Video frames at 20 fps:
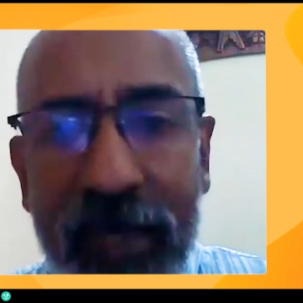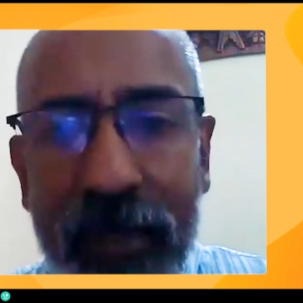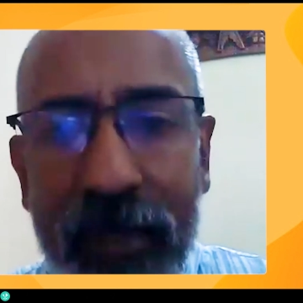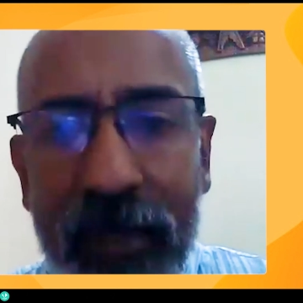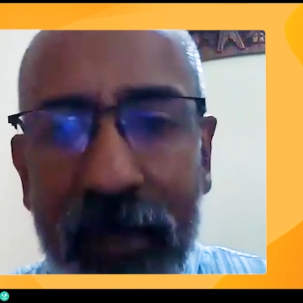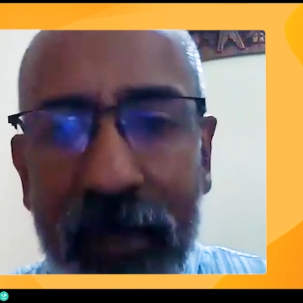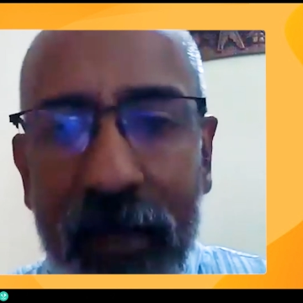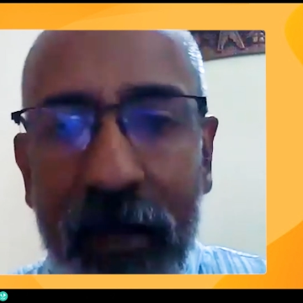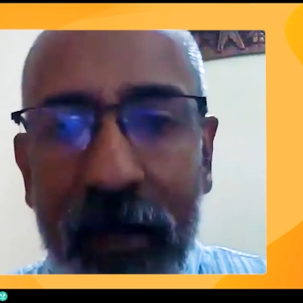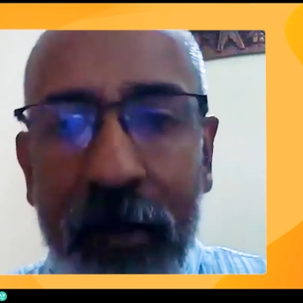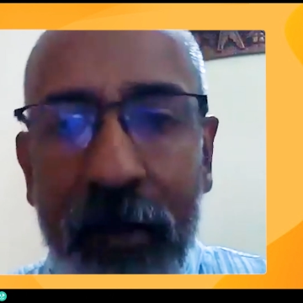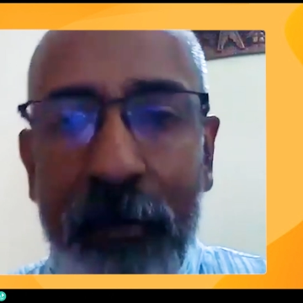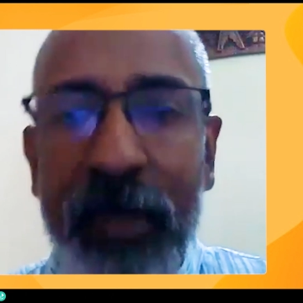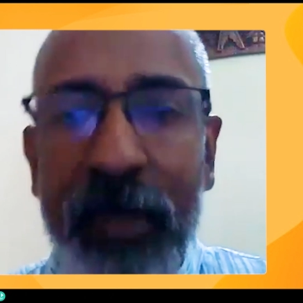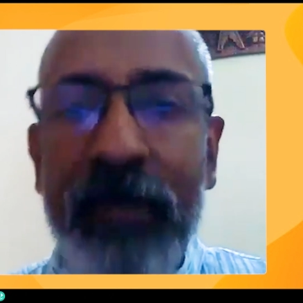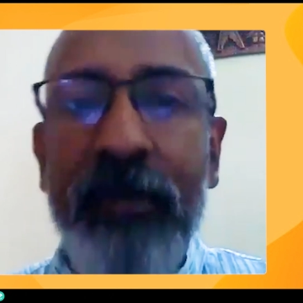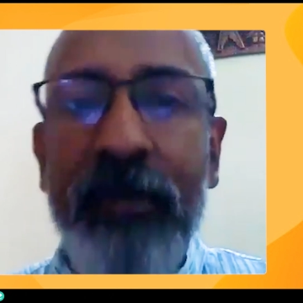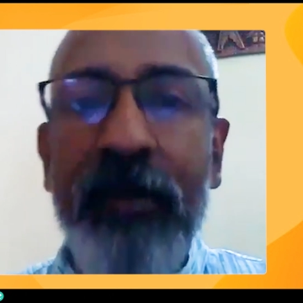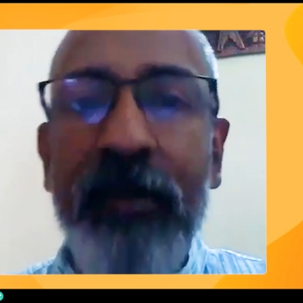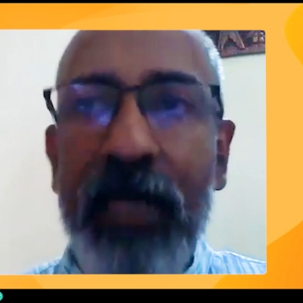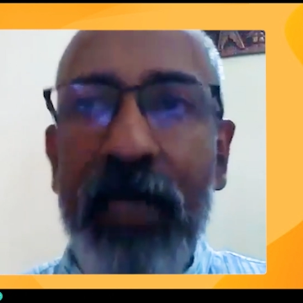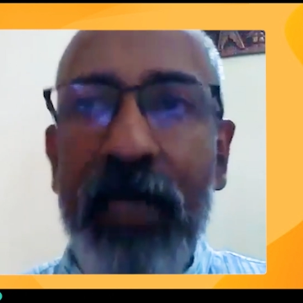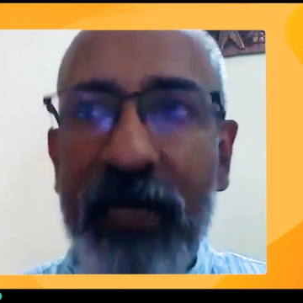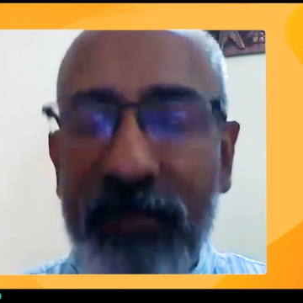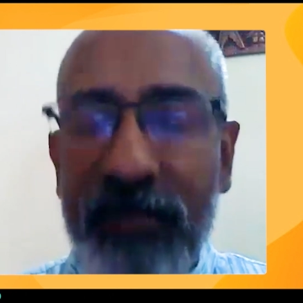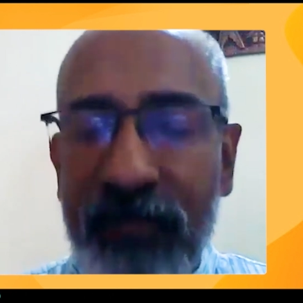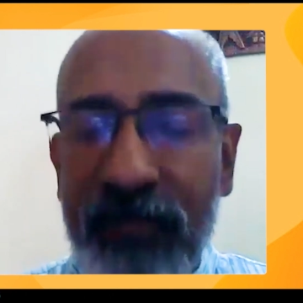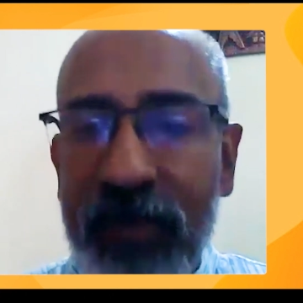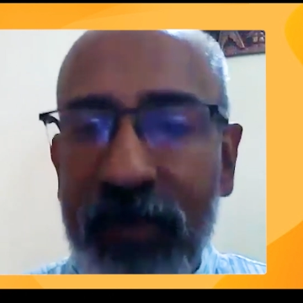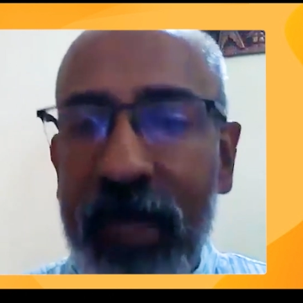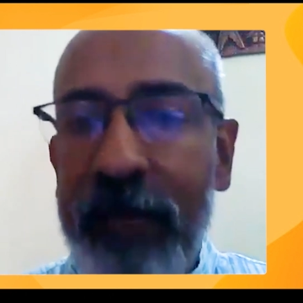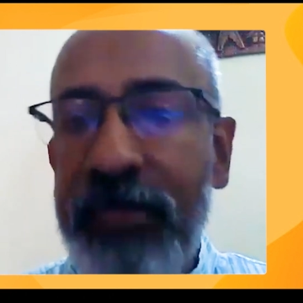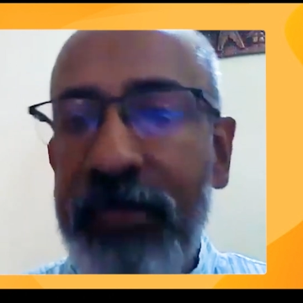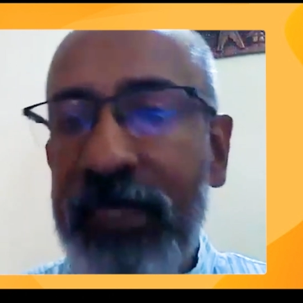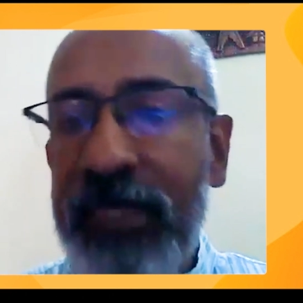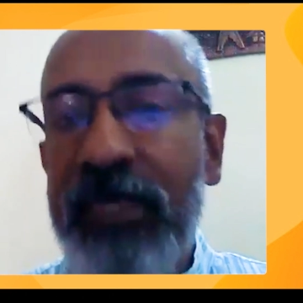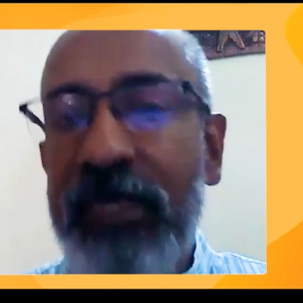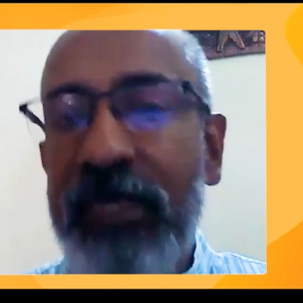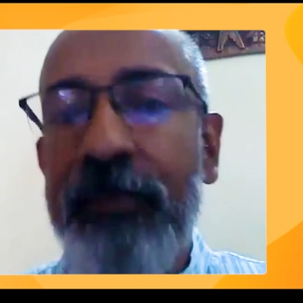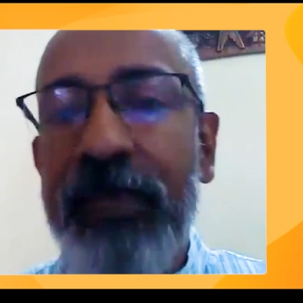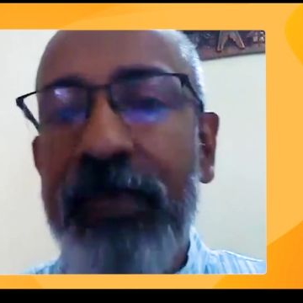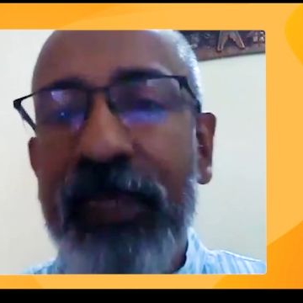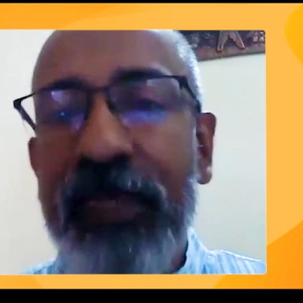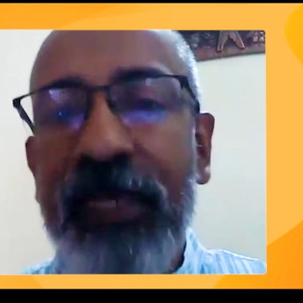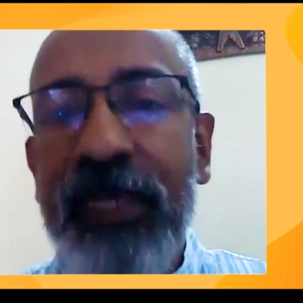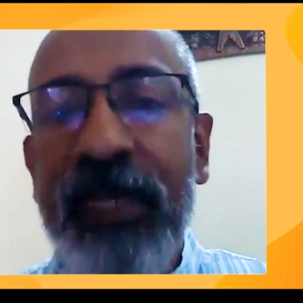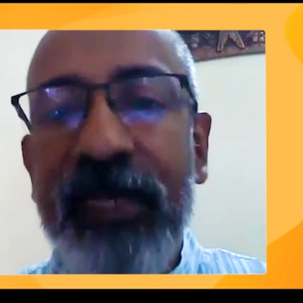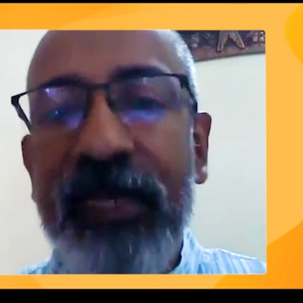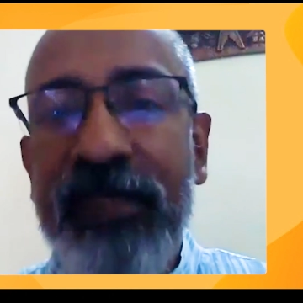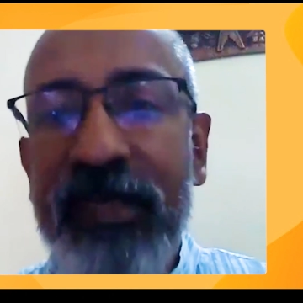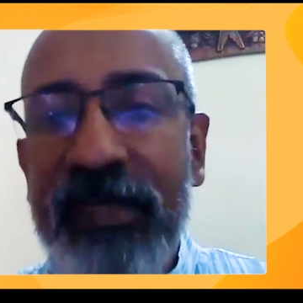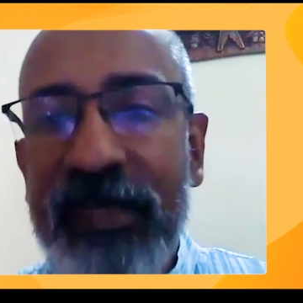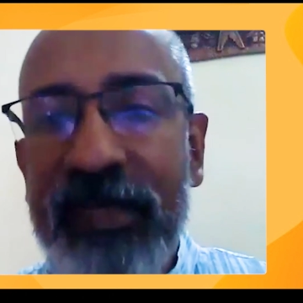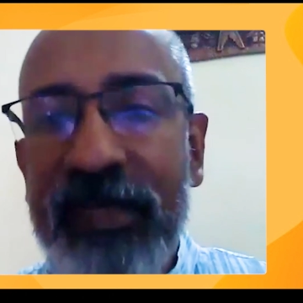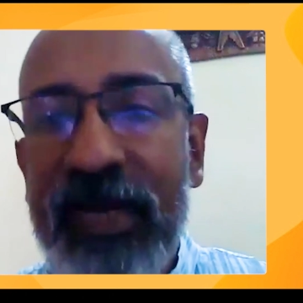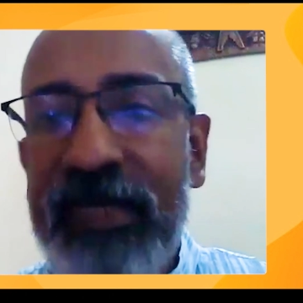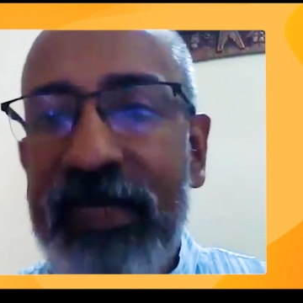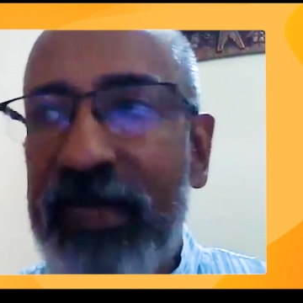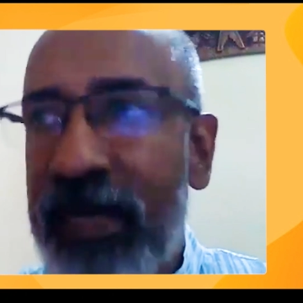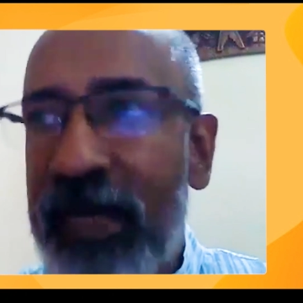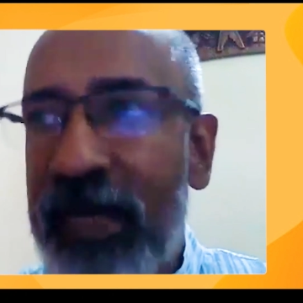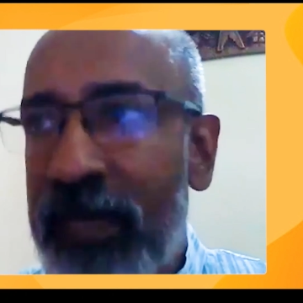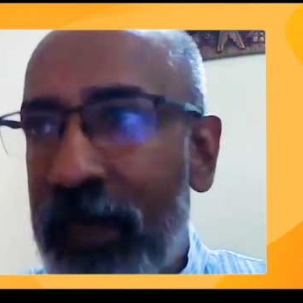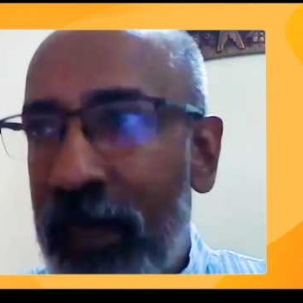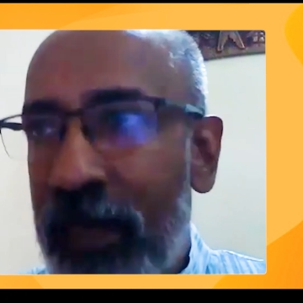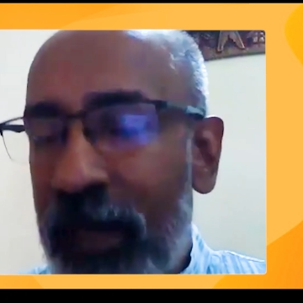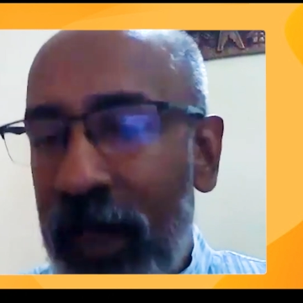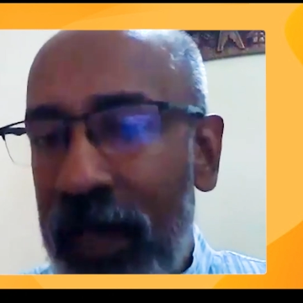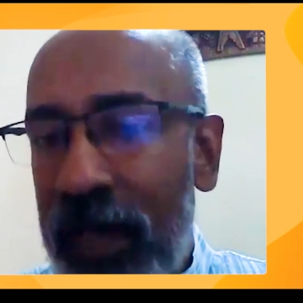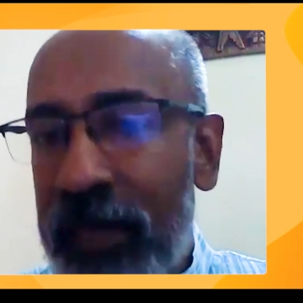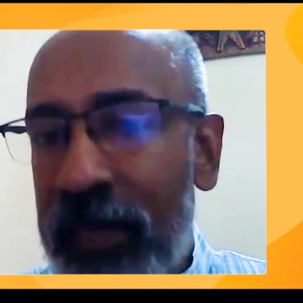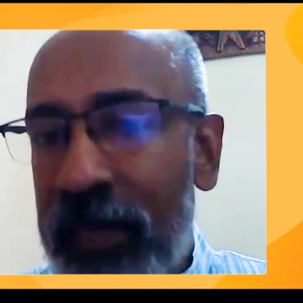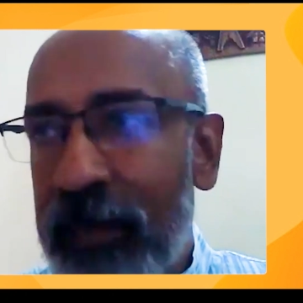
You could do that, but even when I'm teaching a particular lesson in science,